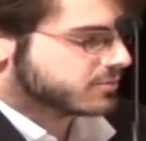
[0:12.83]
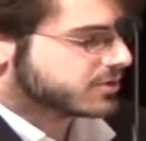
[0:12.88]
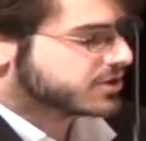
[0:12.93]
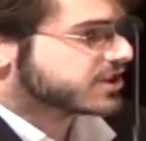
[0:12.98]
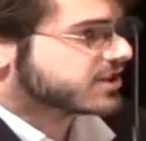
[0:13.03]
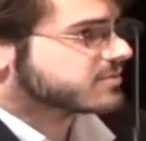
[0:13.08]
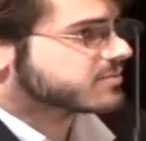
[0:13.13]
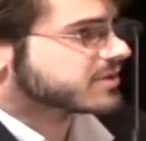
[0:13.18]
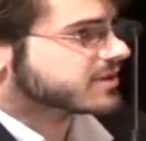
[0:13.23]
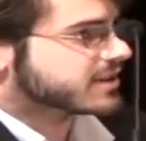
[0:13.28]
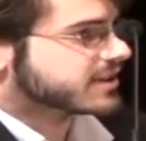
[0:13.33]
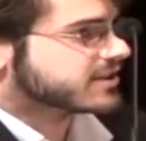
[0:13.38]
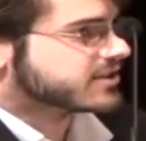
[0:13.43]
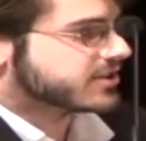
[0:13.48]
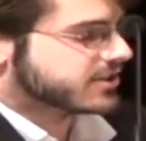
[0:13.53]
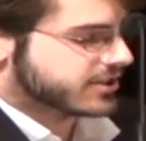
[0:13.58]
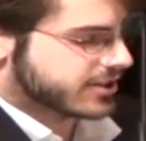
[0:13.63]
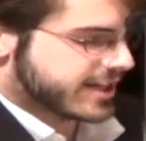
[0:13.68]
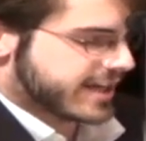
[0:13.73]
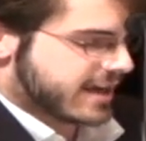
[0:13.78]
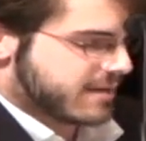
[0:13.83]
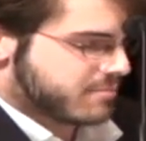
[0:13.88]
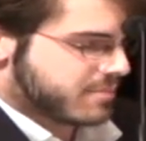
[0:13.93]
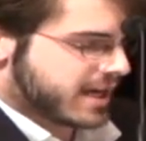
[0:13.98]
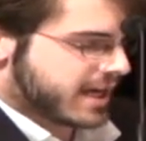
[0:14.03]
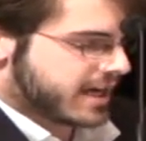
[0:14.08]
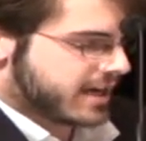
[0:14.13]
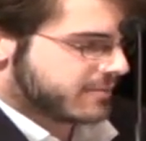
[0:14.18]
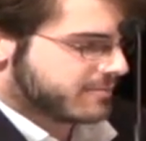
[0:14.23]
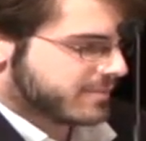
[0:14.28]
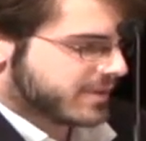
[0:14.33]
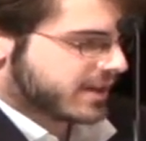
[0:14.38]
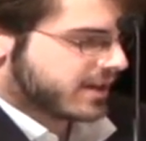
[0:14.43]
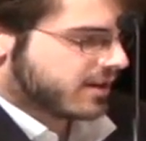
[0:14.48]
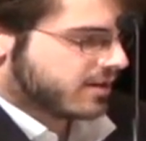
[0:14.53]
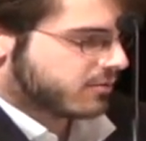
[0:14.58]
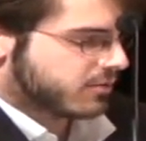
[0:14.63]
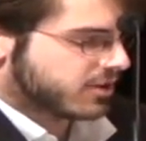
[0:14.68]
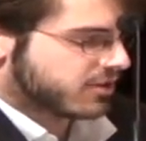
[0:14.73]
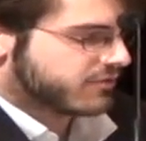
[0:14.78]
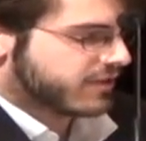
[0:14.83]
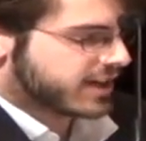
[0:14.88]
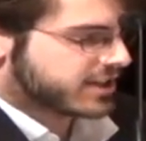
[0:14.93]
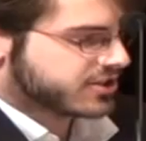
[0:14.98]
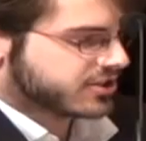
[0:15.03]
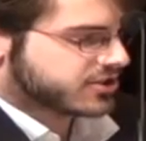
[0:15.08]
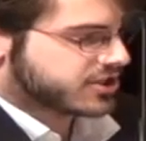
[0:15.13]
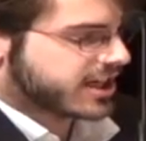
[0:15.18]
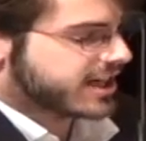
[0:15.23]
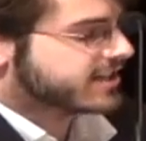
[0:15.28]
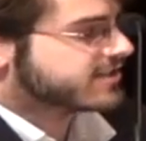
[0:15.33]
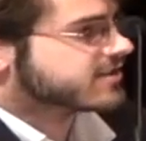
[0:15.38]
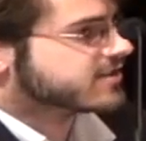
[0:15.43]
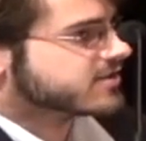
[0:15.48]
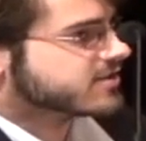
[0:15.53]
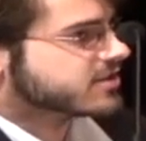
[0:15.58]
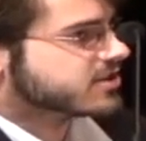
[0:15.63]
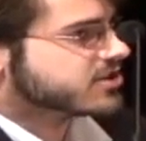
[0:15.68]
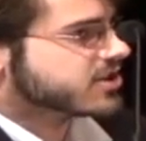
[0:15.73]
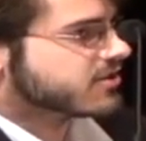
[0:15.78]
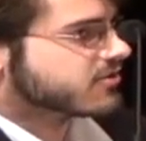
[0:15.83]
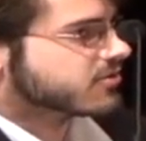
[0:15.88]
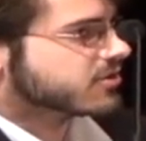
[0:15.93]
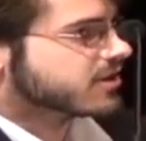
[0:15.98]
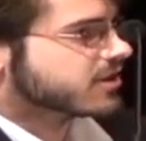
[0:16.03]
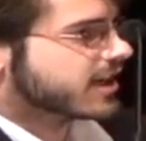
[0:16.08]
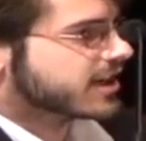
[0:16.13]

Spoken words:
which has been linked to your campaign, will affect your chances in the general